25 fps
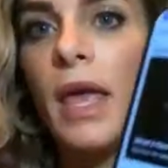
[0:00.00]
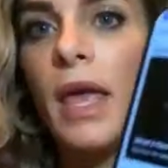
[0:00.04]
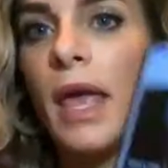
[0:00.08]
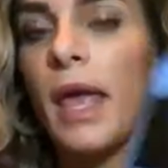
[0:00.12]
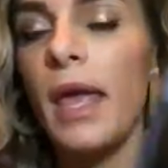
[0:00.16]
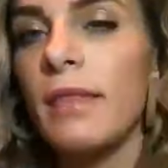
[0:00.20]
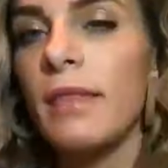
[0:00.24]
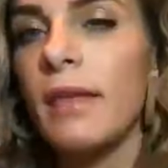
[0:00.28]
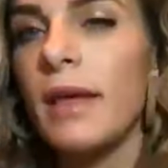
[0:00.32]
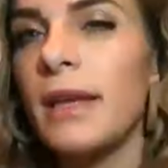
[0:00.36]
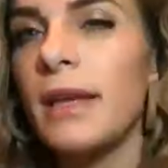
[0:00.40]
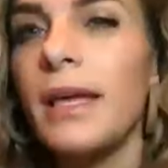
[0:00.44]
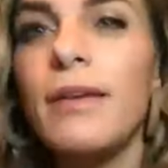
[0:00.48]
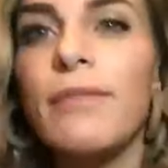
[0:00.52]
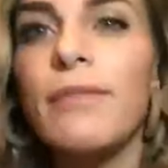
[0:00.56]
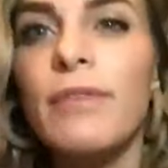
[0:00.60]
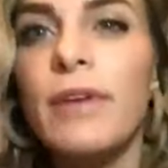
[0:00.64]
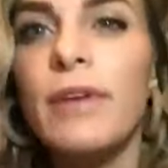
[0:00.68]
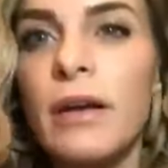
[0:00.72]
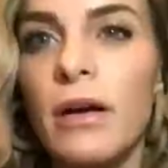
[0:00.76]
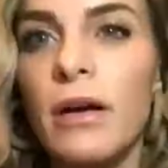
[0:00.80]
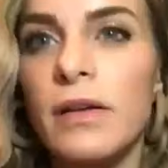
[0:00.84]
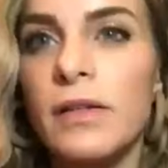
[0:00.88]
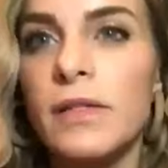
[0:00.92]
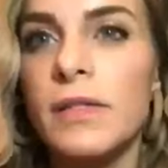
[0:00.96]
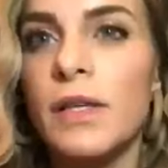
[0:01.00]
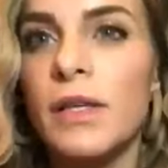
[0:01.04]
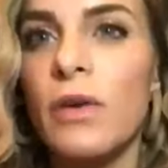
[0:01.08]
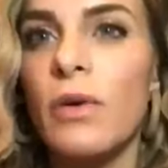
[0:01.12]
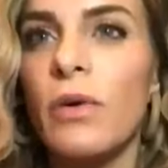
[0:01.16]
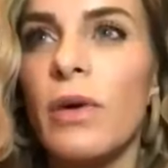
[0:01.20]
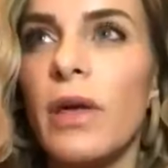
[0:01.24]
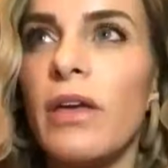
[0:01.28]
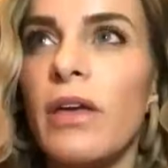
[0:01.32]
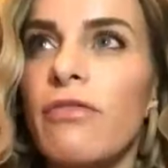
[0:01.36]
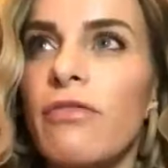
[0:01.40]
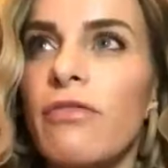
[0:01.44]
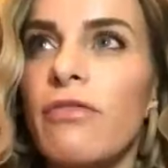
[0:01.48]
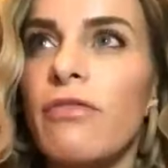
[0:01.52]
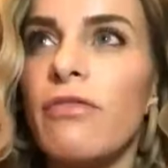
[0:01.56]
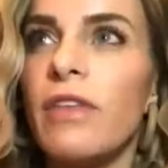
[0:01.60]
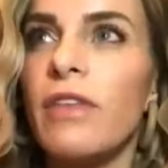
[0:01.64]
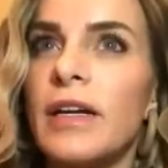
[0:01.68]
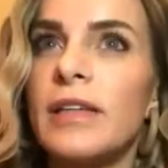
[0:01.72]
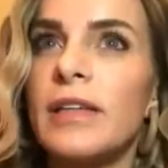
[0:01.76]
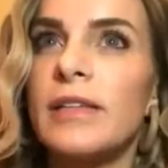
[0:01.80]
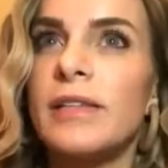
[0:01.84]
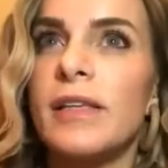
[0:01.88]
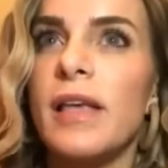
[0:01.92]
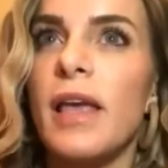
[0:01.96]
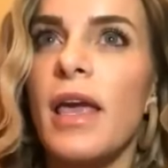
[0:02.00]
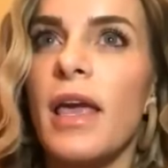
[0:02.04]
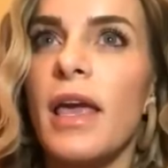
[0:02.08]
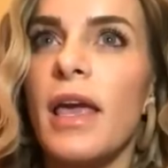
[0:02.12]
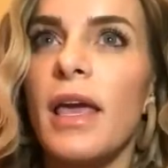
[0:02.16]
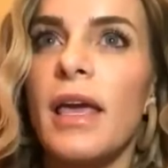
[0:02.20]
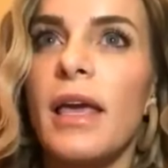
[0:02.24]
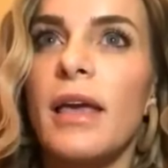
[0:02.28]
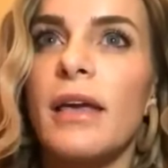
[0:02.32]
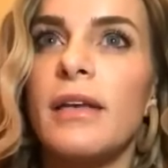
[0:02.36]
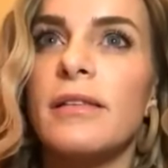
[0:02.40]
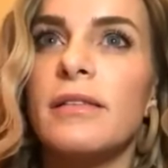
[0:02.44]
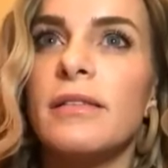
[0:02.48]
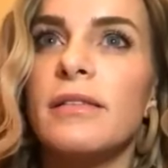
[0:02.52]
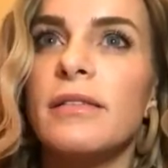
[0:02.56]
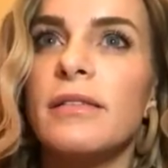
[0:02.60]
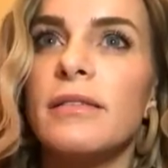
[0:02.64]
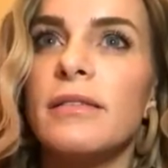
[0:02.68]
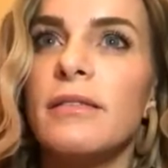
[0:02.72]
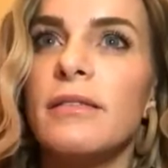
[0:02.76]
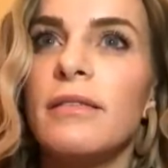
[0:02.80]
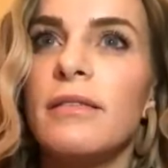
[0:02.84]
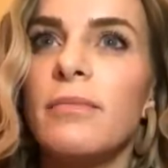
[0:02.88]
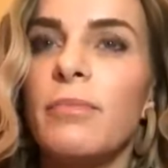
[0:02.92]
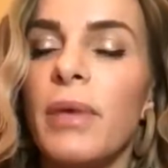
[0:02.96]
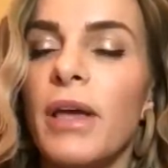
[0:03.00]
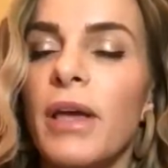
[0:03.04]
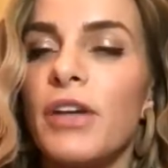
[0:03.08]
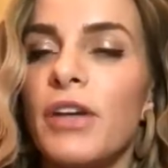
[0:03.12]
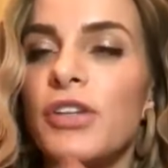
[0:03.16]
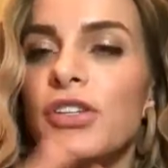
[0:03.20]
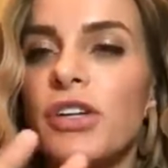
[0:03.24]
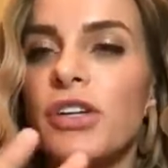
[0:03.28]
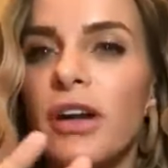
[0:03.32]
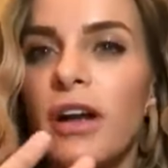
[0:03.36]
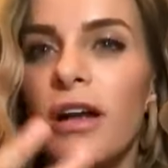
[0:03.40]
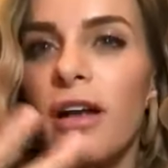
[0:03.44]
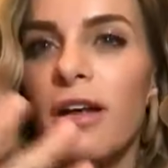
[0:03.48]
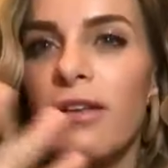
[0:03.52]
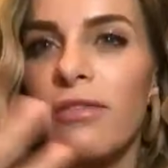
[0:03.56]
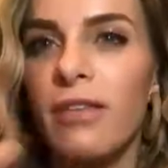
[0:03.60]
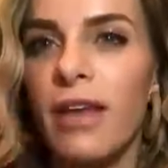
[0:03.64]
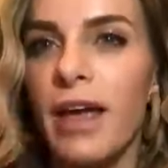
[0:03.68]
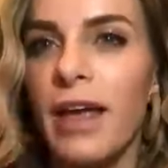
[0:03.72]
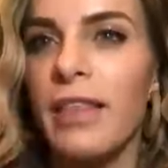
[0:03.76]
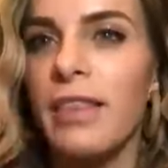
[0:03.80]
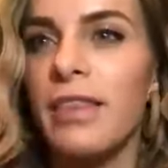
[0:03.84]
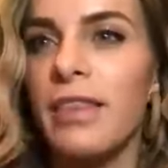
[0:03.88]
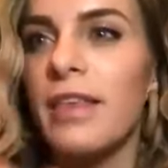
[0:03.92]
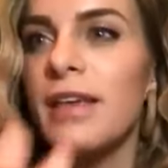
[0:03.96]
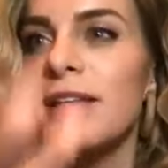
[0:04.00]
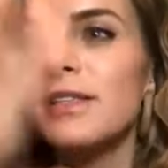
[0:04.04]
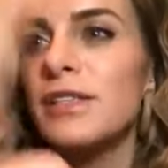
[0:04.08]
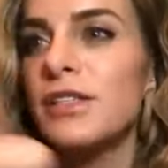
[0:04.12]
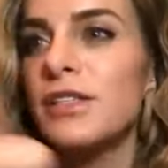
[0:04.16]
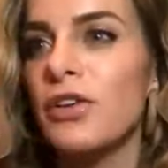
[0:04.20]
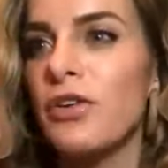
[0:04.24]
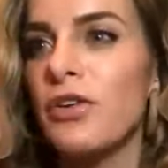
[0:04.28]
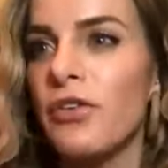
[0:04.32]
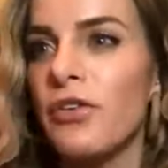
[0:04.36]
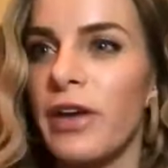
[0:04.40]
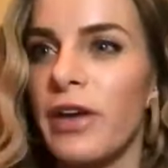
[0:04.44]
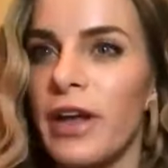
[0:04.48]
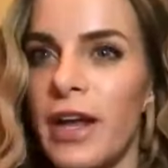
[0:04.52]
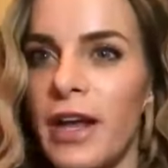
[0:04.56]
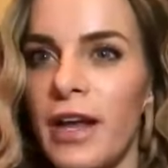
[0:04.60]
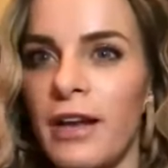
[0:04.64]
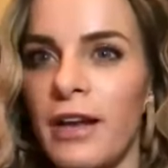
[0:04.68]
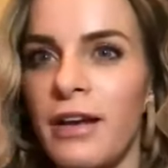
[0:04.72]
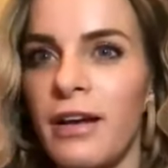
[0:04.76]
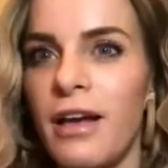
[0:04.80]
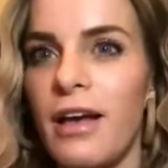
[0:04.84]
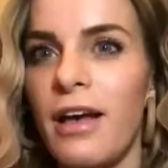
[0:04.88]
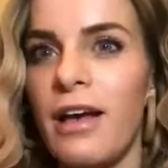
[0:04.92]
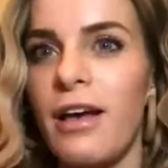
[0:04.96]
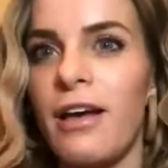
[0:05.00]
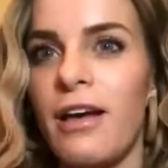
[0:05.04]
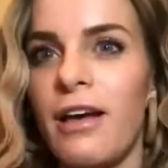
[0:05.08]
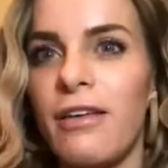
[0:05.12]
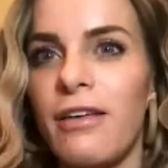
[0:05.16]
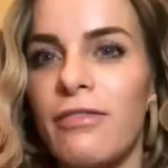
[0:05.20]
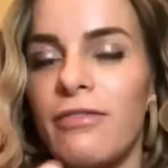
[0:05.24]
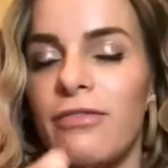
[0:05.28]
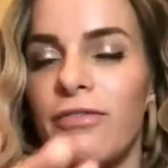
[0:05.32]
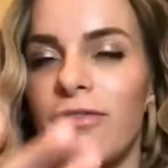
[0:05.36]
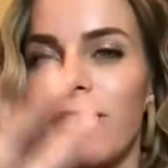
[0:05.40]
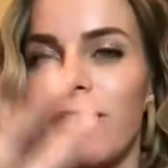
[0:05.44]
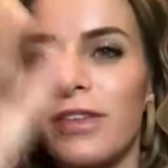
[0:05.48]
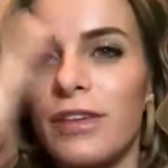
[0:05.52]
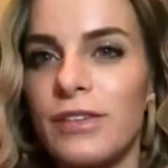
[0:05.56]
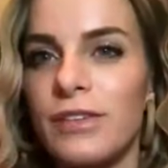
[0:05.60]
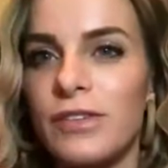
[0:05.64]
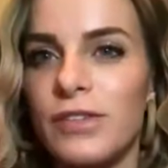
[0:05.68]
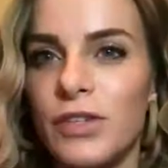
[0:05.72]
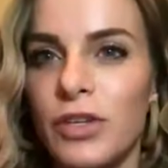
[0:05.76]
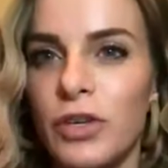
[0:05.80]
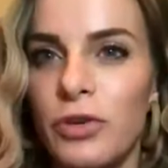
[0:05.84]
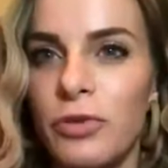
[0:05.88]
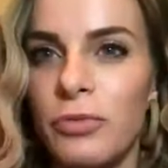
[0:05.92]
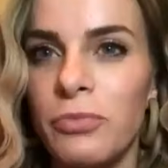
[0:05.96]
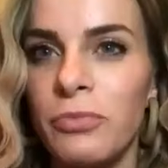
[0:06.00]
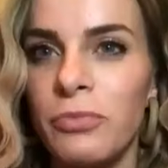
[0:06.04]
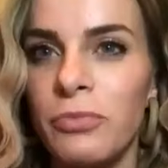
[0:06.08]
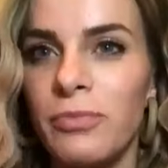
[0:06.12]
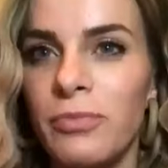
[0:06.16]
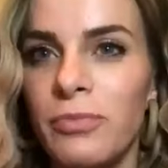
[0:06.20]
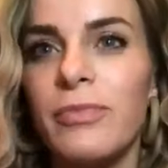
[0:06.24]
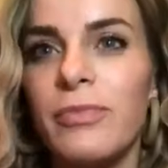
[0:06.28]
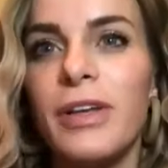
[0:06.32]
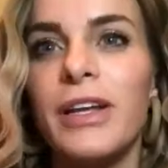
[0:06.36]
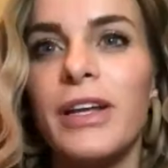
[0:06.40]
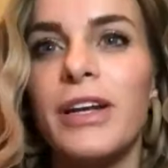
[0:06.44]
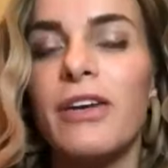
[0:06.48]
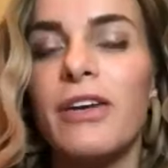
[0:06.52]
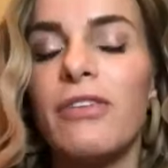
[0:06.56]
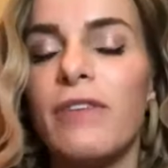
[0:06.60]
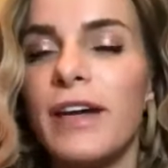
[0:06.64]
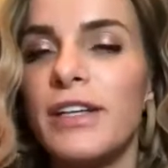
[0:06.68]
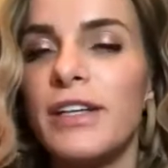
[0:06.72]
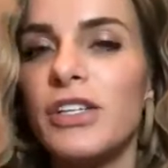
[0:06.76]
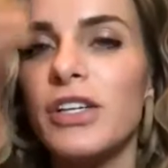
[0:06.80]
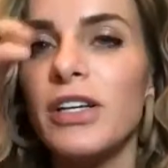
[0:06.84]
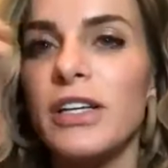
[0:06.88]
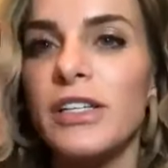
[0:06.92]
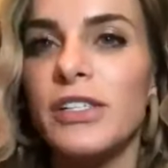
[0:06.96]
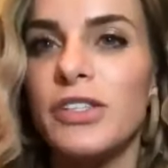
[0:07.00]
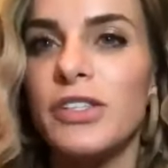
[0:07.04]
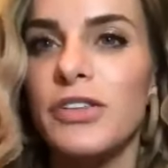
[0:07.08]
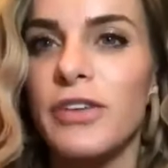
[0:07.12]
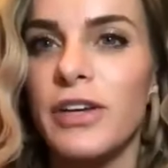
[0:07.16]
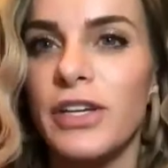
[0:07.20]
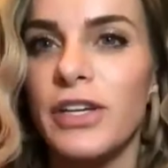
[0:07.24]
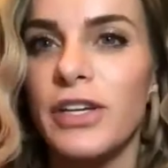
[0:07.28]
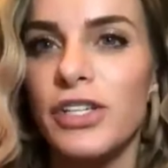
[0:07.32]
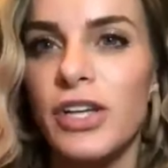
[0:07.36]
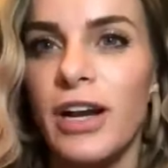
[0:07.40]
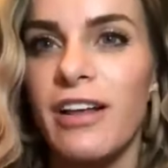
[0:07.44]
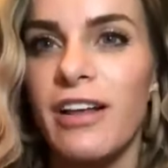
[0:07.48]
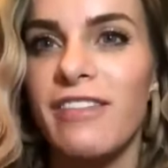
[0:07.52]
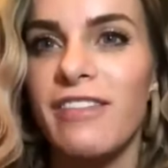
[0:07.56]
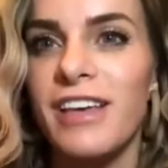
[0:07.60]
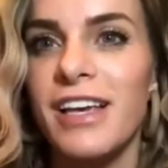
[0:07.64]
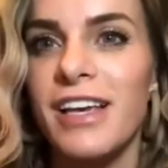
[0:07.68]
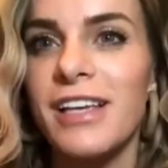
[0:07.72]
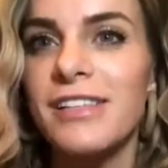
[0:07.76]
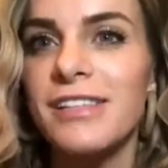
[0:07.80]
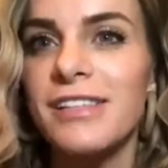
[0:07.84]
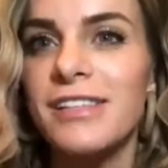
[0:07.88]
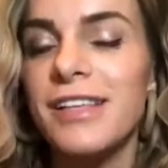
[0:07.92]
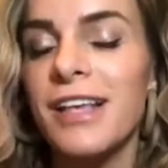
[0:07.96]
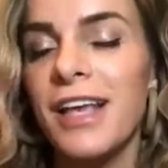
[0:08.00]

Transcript: then even also if there's a picture of like this screen of the Zoom, you know, if I took a screenshot of this,